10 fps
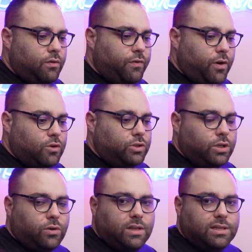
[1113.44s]

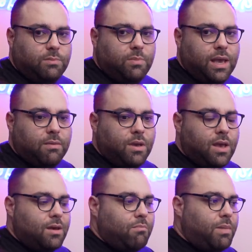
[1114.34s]
focusing on the CPM,
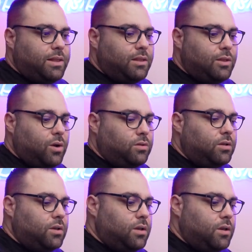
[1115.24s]

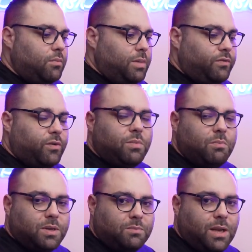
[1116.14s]
but from the
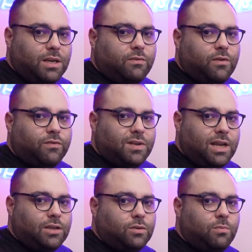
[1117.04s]
perspective of
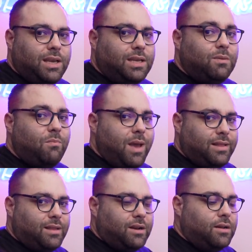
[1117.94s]
trying to make it
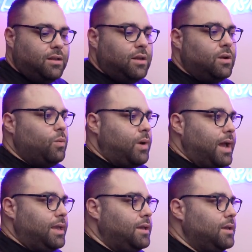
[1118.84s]
better.
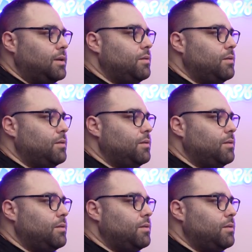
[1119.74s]
Why?